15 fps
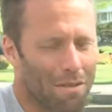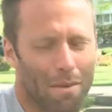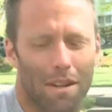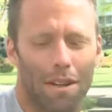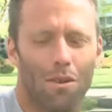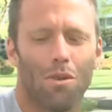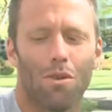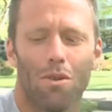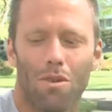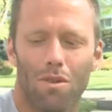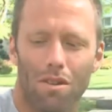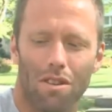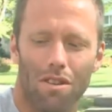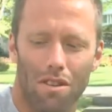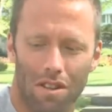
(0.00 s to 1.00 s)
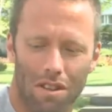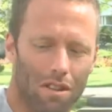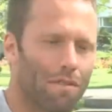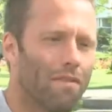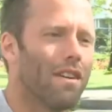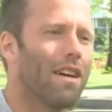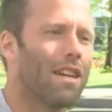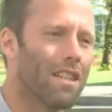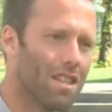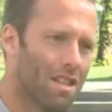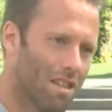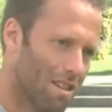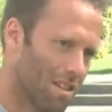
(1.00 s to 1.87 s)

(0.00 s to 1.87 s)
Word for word: but I know the ce faci